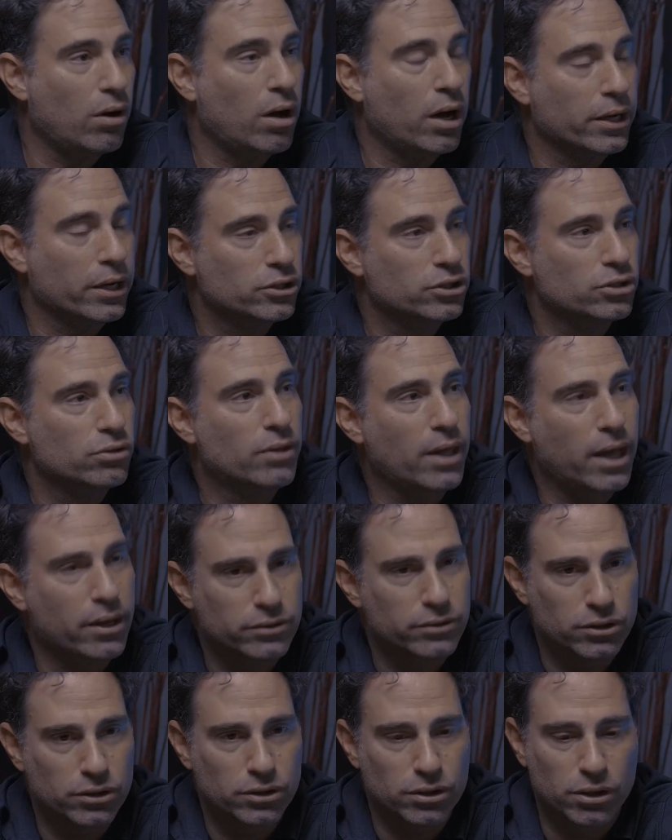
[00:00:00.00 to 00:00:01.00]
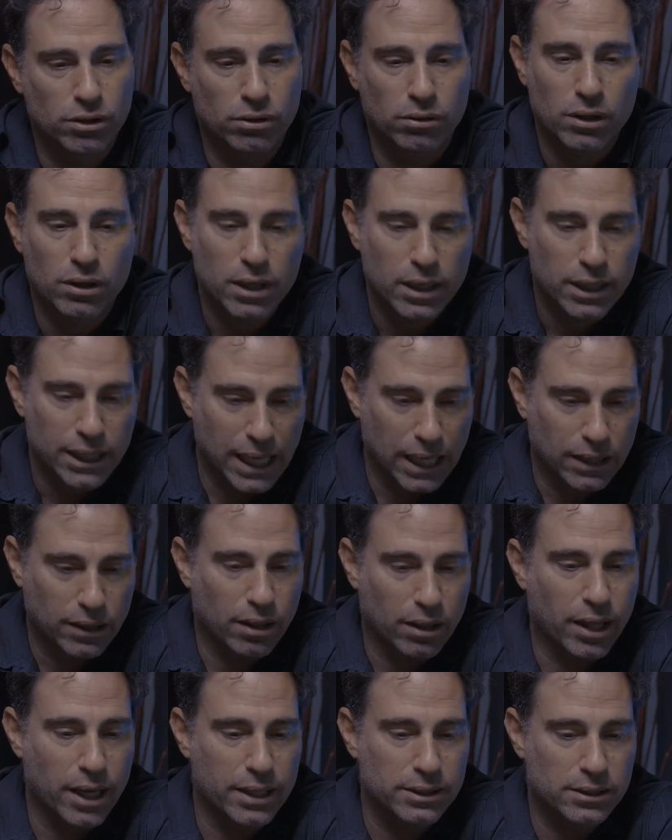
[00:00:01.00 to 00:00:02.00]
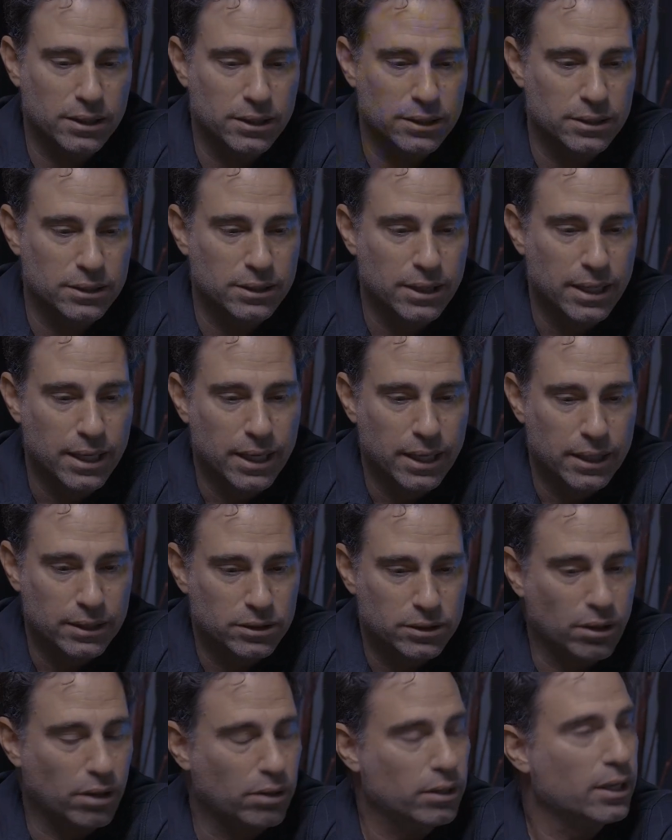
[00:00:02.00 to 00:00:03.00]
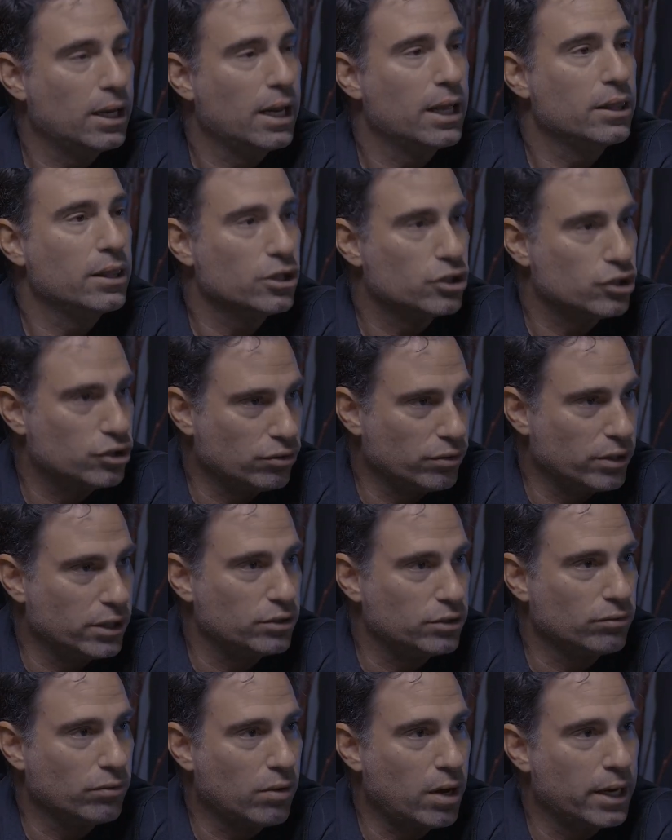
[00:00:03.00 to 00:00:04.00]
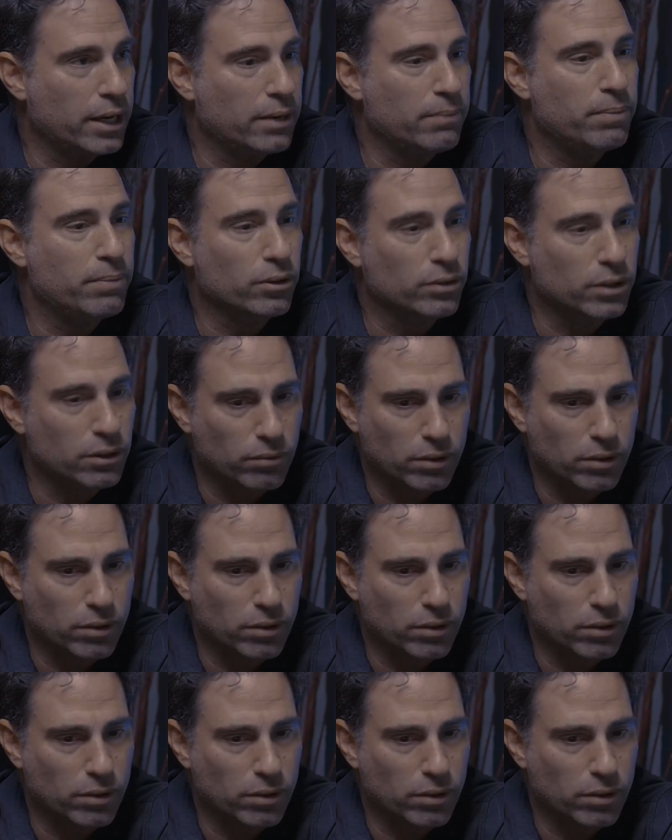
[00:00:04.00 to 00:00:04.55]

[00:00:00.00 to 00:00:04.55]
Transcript: August 2002, got the license. Started hitting the streets, running, building